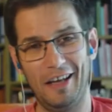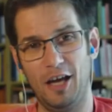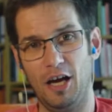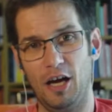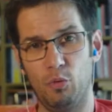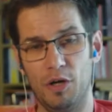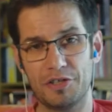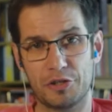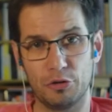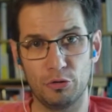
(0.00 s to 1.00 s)

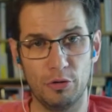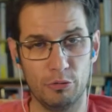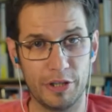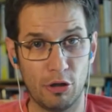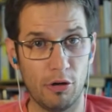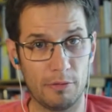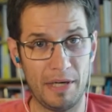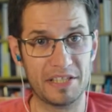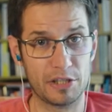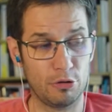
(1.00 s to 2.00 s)
was to record
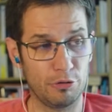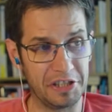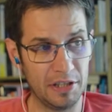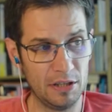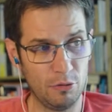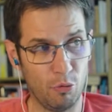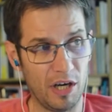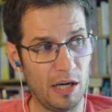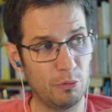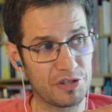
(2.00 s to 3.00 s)
my screen where
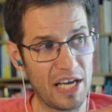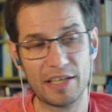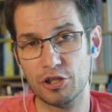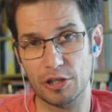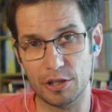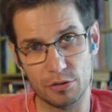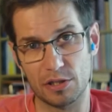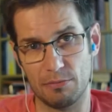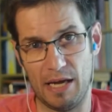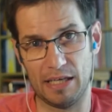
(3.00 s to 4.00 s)
I was actually
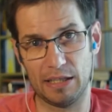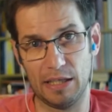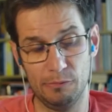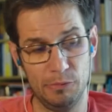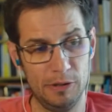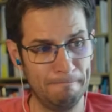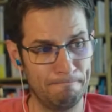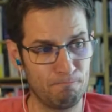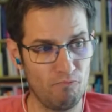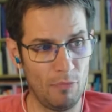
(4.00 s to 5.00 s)
using Manicam.
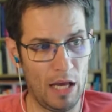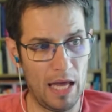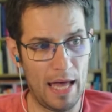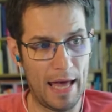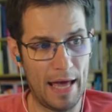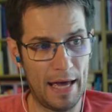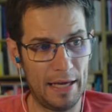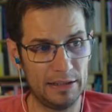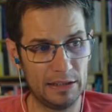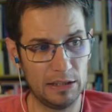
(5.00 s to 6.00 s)

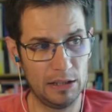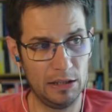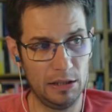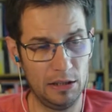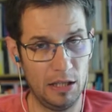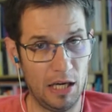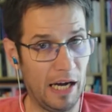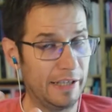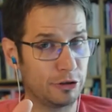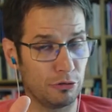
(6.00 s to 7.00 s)
And
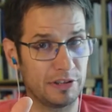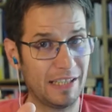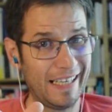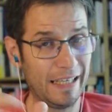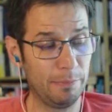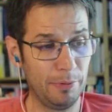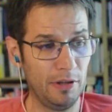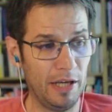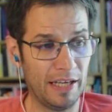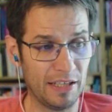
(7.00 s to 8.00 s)
I took the clip
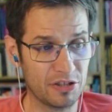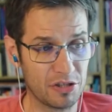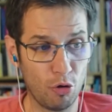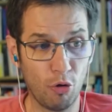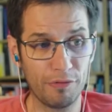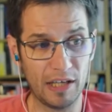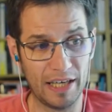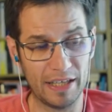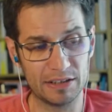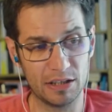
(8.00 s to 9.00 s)
and I just
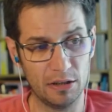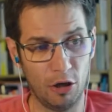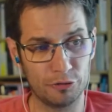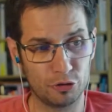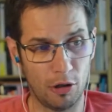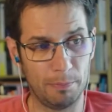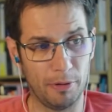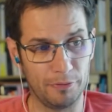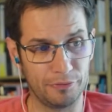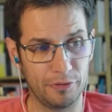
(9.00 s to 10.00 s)
overlaid on top
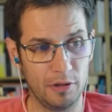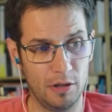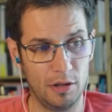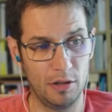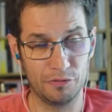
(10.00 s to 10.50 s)
of the